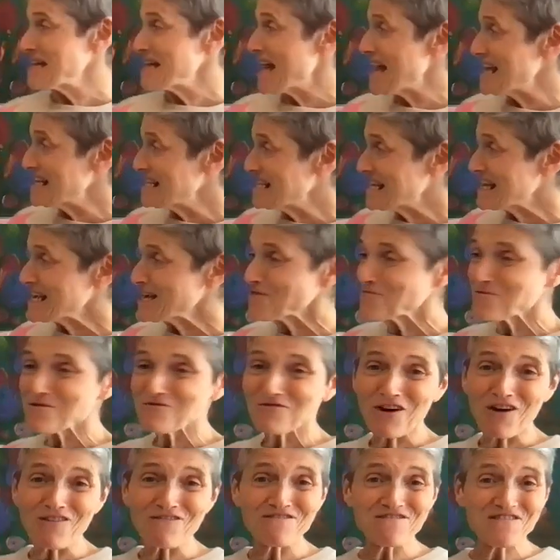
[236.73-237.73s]
And here we've
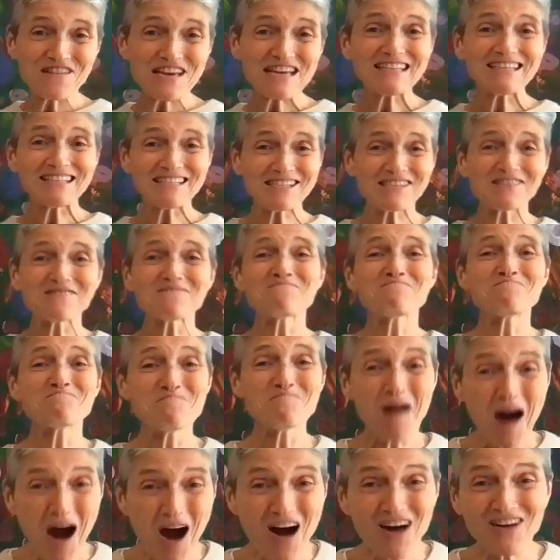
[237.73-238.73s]
got Venus and
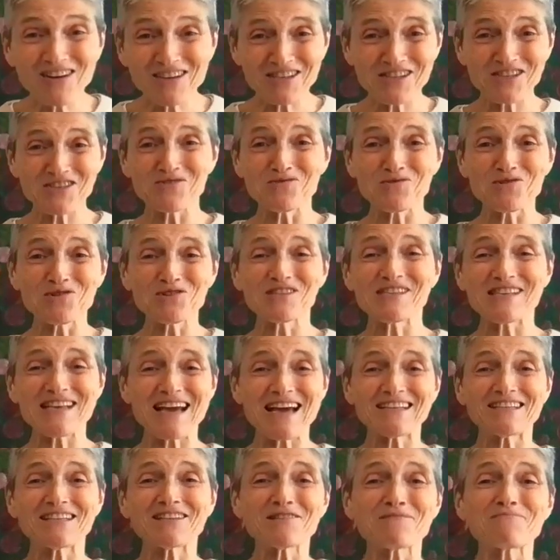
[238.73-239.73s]
Mars towards the
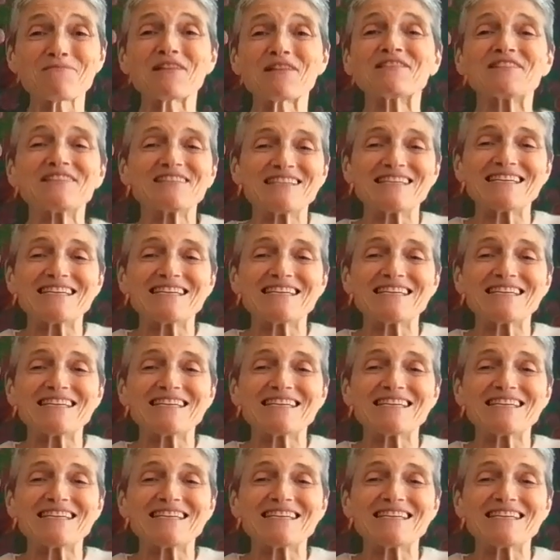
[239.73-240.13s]
end of the month